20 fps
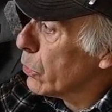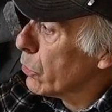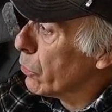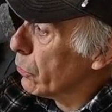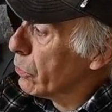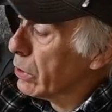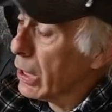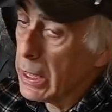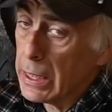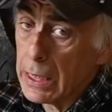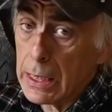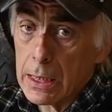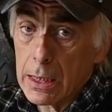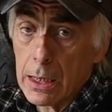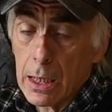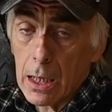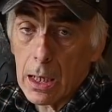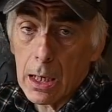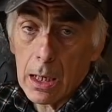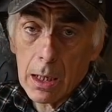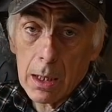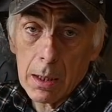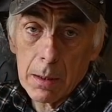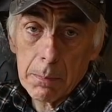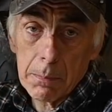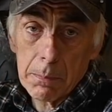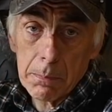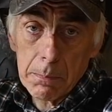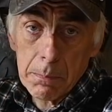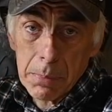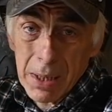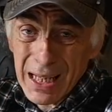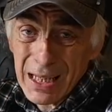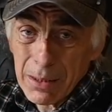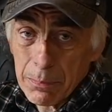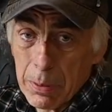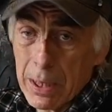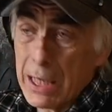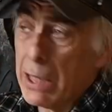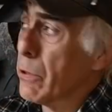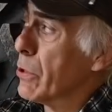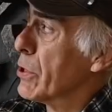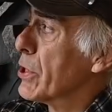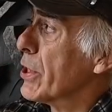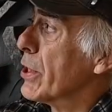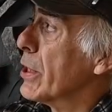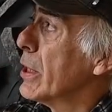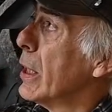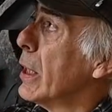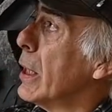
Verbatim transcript: rotating uh, blade pairs.